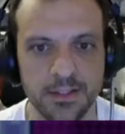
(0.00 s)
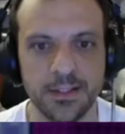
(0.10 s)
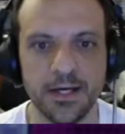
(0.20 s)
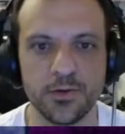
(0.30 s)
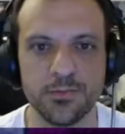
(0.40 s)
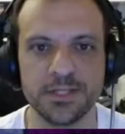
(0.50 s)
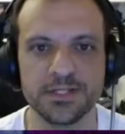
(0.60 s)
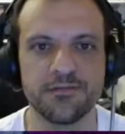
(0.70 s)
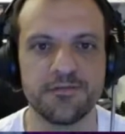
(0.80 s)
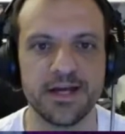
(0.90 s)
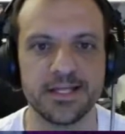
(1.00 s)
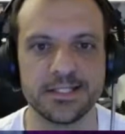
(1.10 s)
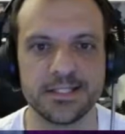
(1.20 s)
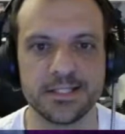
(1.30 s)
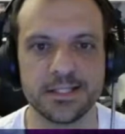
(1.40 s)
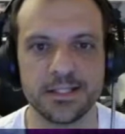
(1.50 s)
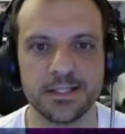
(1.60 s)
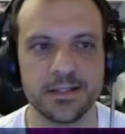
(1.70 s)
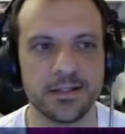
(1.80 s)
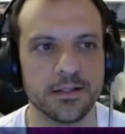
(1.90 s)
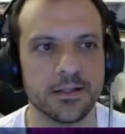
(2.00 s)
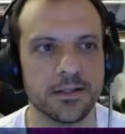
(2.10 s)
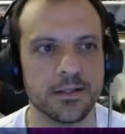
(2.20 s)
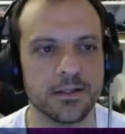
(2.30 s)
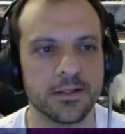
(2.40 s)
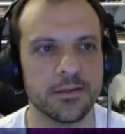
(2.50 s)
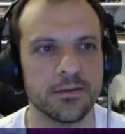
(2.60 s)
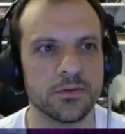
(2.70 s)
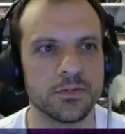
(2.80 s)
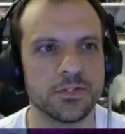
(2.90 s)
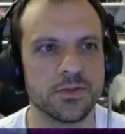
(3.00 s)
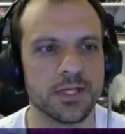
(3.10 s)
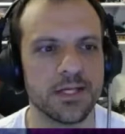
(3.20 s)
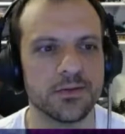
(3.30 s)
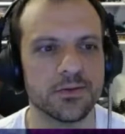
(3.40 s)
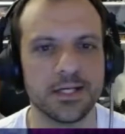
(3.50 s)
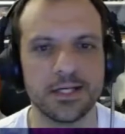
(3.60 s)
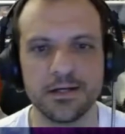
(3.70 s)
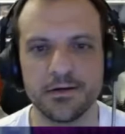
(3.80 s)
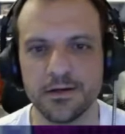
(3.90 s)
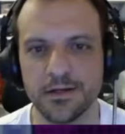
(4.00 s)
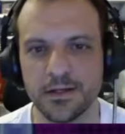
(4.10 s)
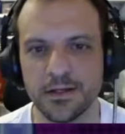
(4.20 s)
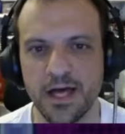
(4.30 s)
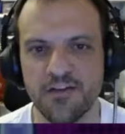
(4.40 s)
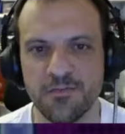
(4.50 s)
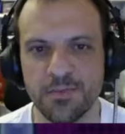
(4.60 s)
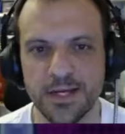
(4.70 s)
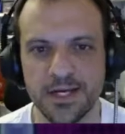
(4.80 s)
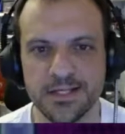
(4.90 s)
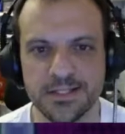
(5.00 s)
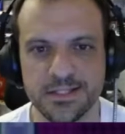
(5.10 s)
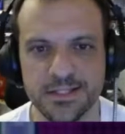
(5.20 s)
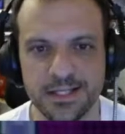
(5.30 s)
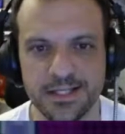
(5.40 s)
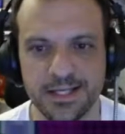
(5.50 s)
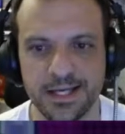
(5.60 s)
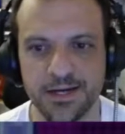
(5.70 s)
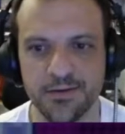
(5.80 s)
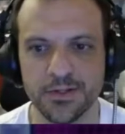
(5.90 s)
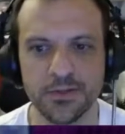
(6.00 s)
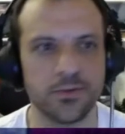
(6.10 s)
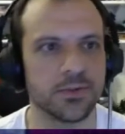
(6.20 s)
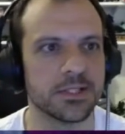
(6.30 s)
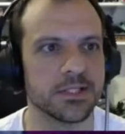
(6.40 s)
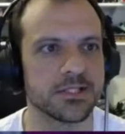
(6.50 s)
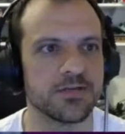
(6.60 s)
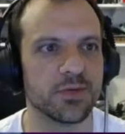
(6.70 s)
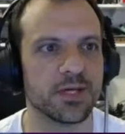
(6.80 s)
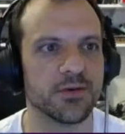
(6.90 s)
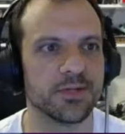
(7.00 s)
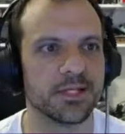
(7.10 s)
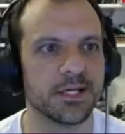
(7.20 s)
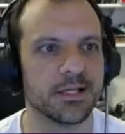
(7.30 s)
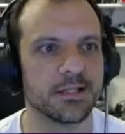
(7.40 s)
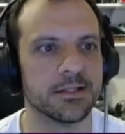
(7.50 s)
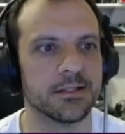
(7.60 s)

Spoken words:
Now you must fight. Not too keen on that FPS indicator in the corner. Let's see if we can get rid of that.